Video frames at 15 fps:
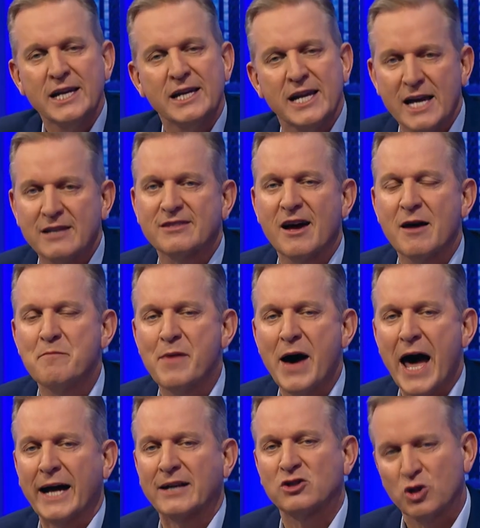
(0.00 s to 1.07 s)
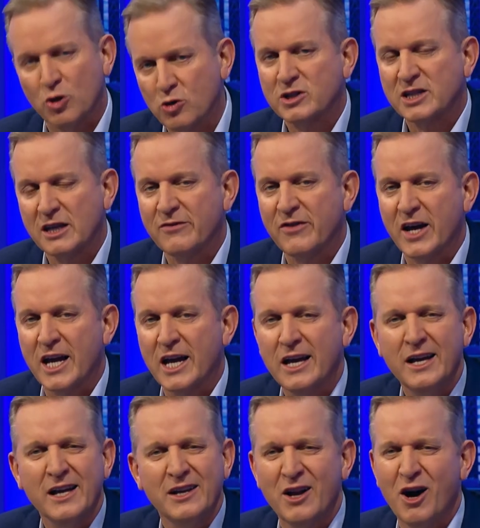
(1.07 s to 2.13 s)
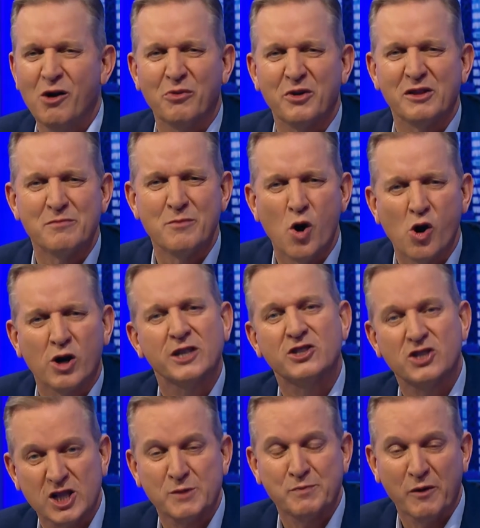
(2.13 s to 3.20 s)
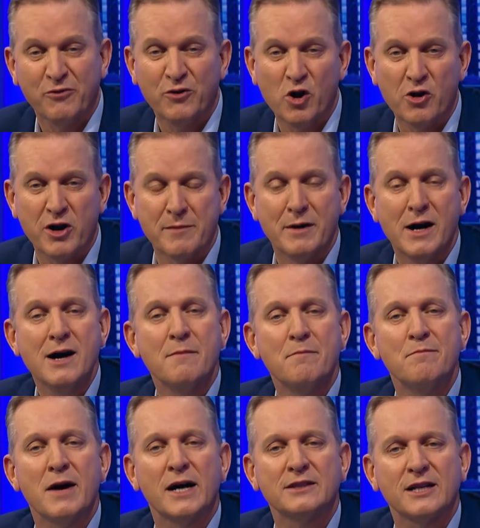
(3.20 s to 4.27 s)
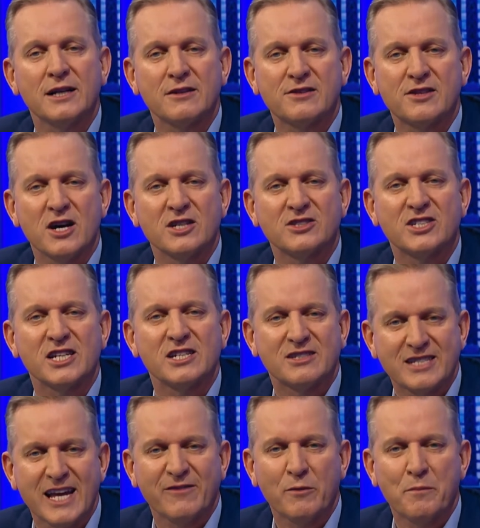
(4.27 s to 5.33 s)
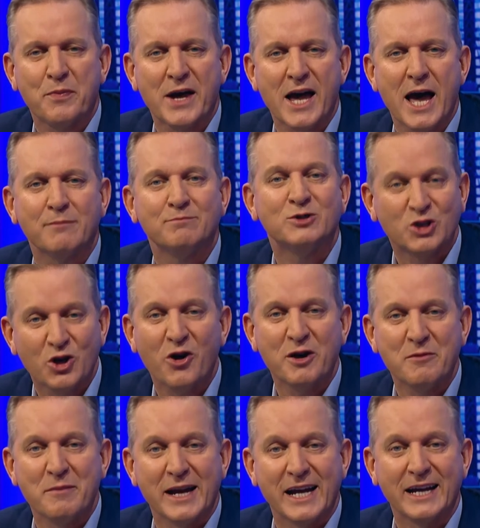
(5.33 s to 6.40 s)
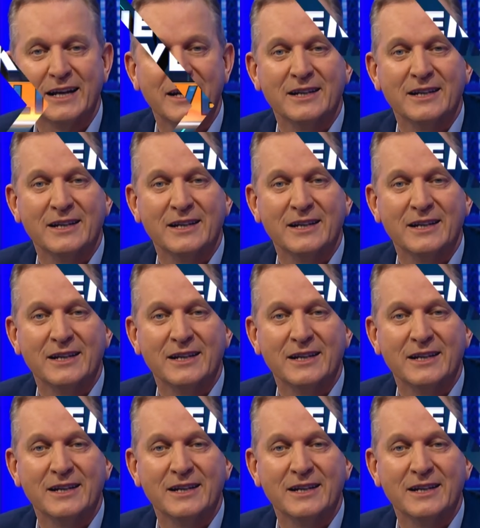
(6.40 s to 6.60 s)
Yes, I'm back. TalkTV, not with Morgan, just before him. Monday to Thursday at 7 p.m. Join me.